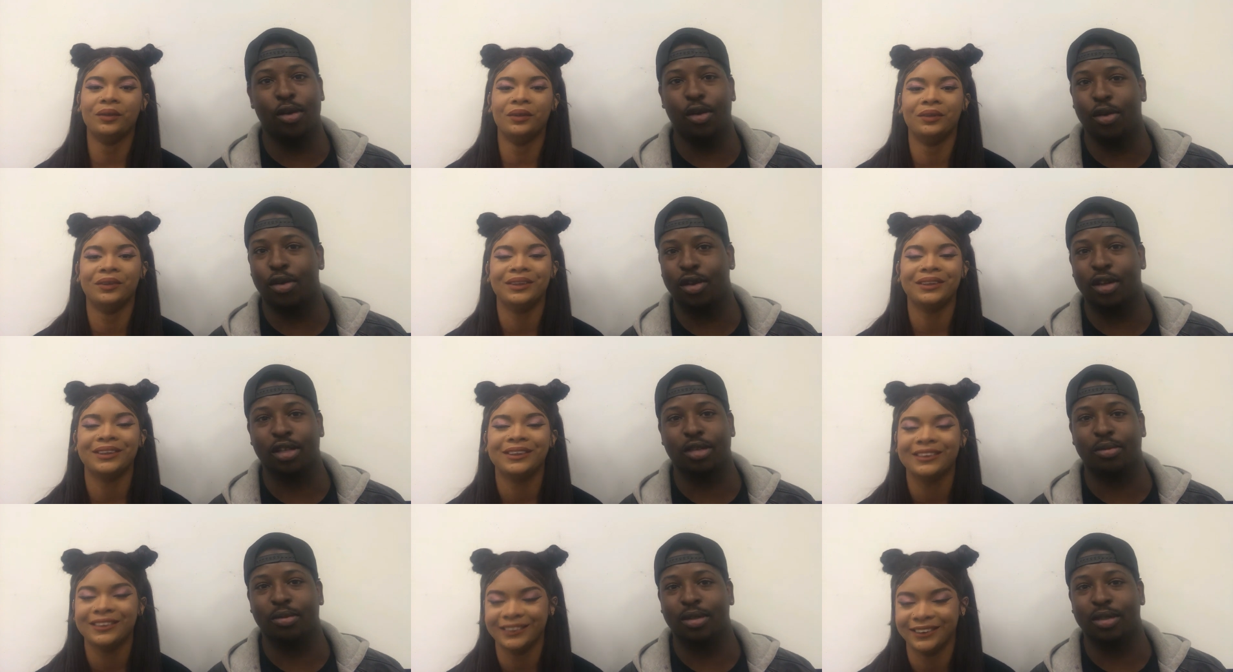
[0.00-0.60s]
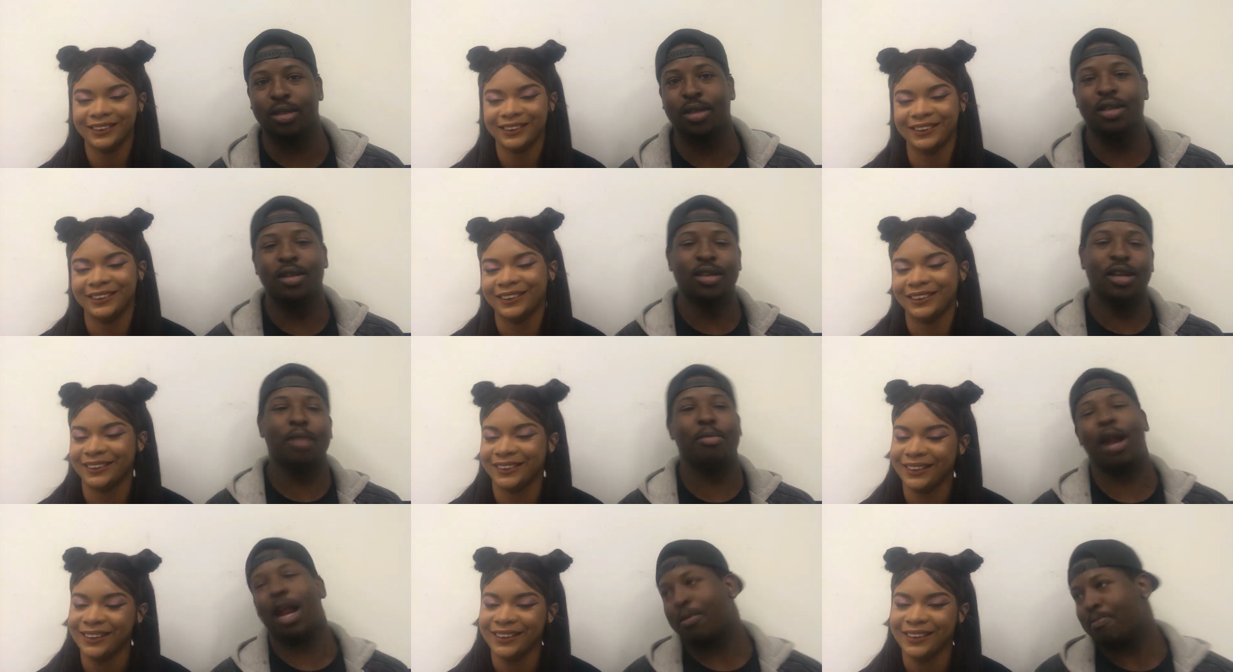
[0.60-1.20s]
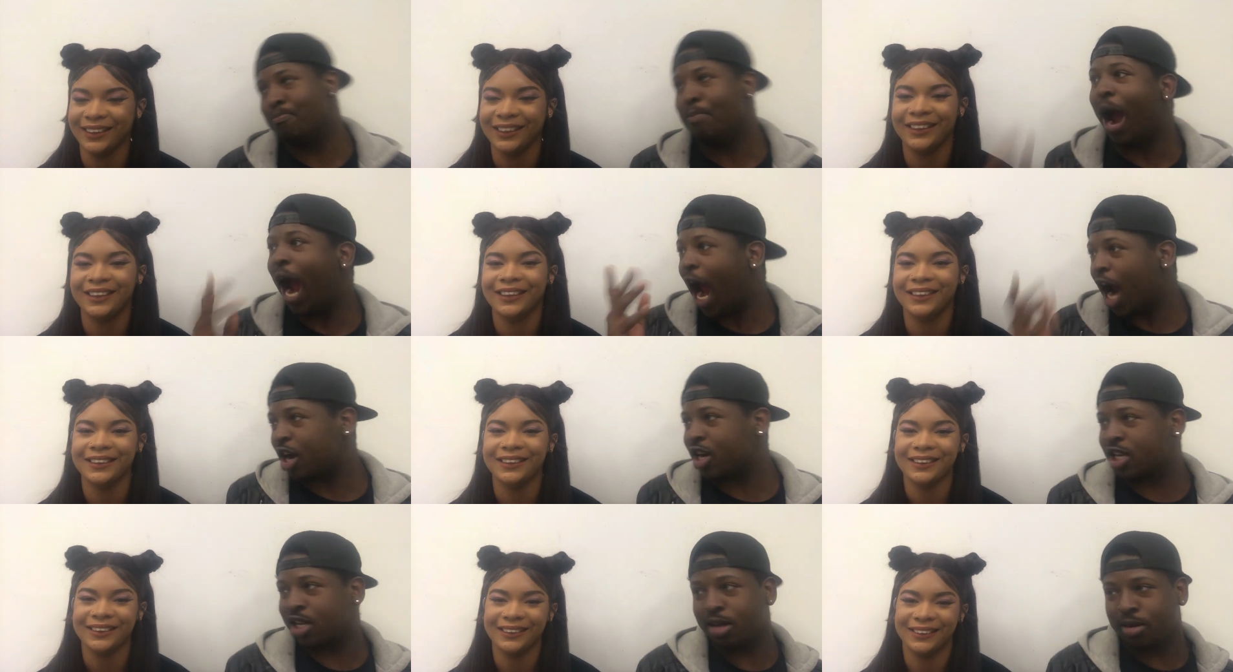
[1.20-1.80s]
Speaker 1: Christmas. like
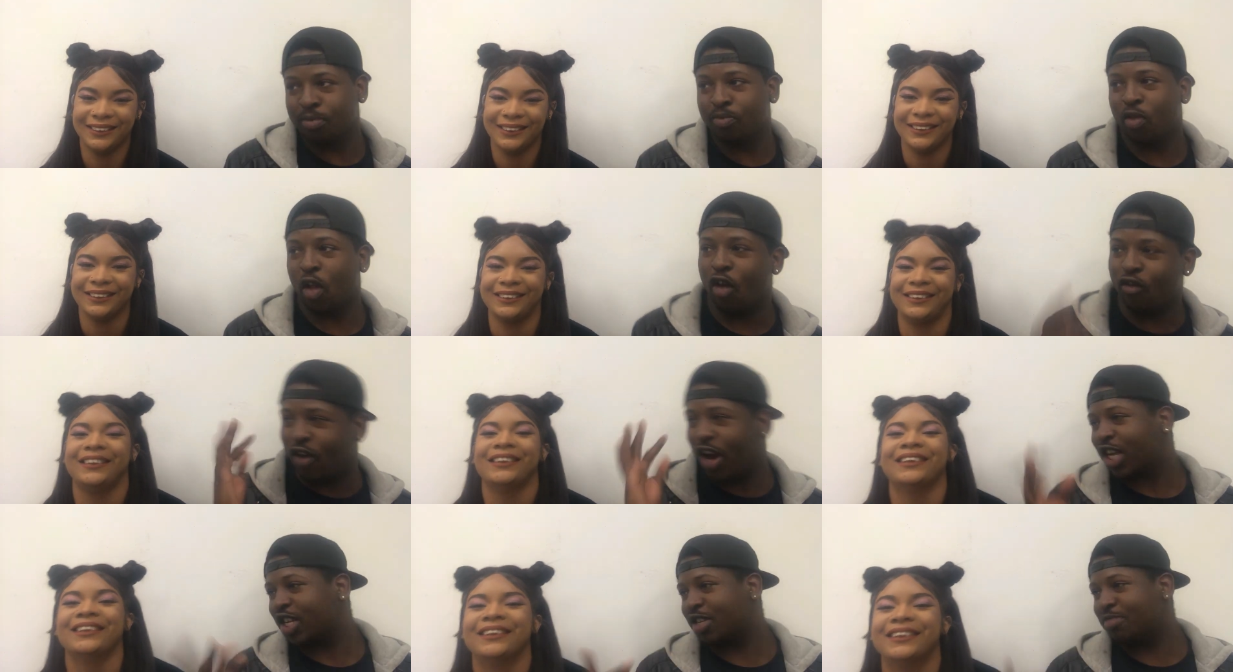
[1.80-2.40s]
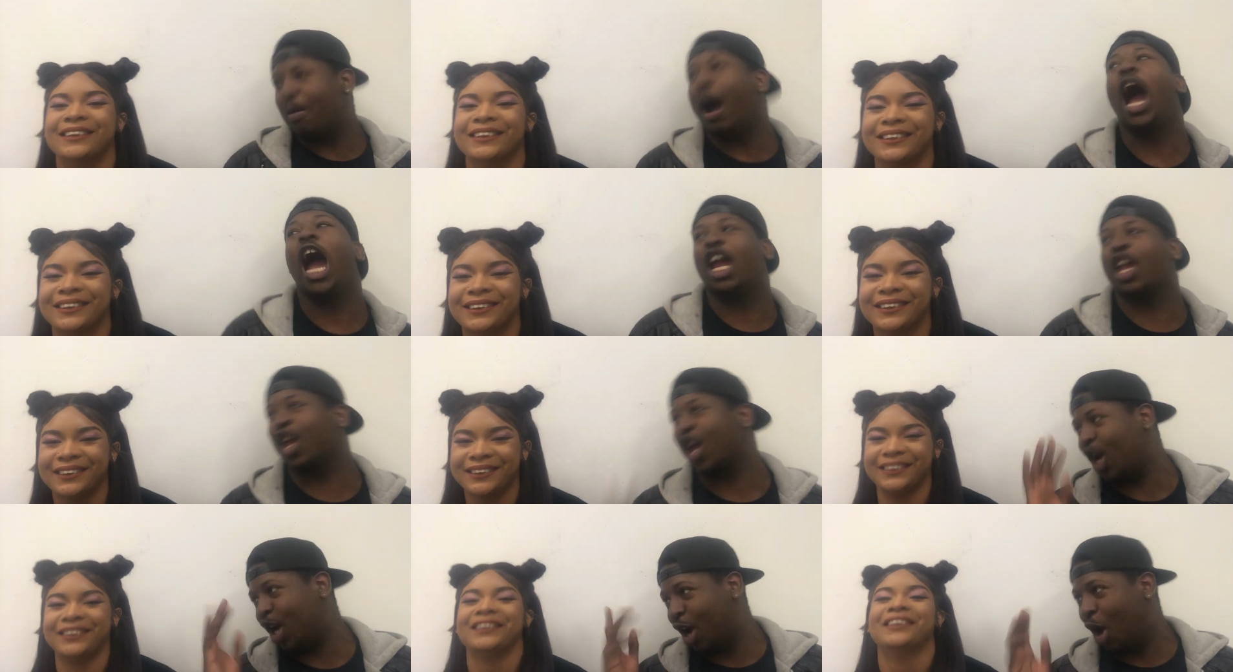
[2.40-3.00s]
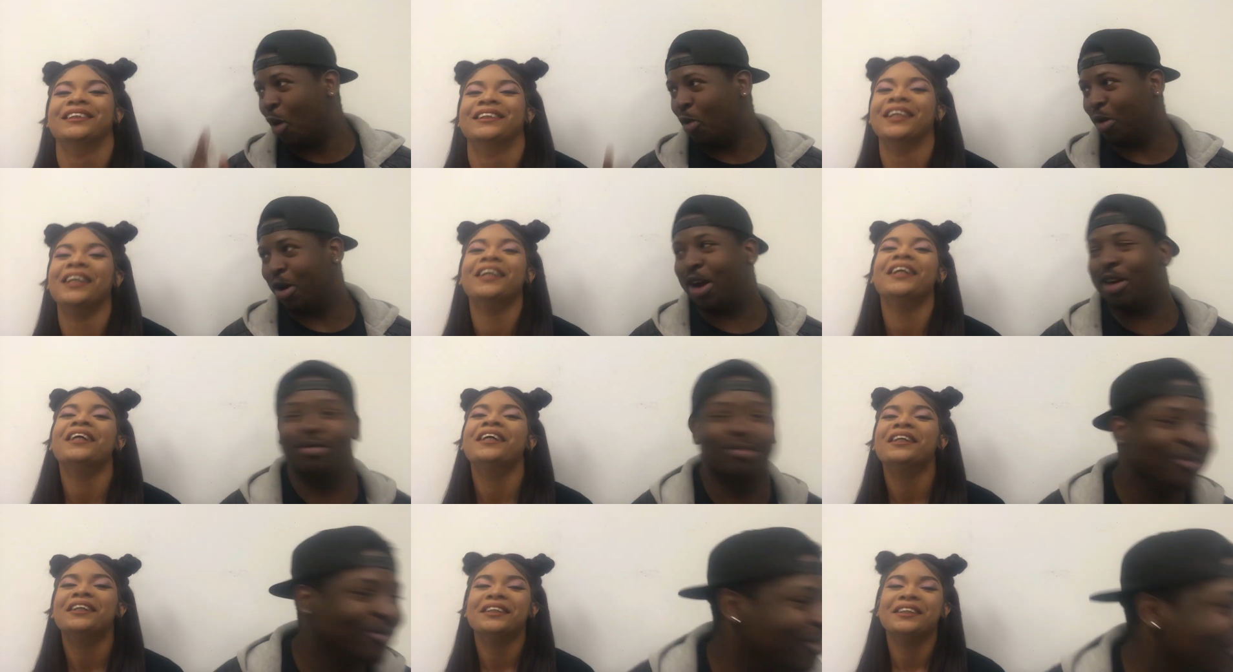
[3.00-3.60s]
Max, fetch my cloak.
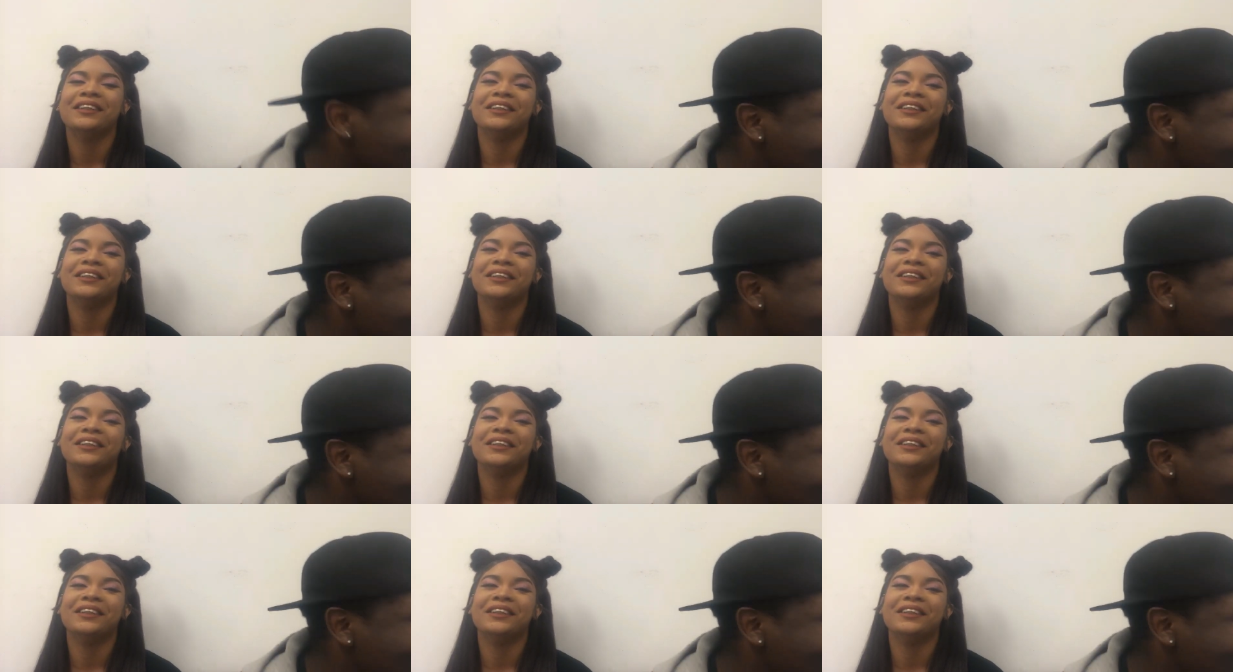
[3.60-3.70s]
Oh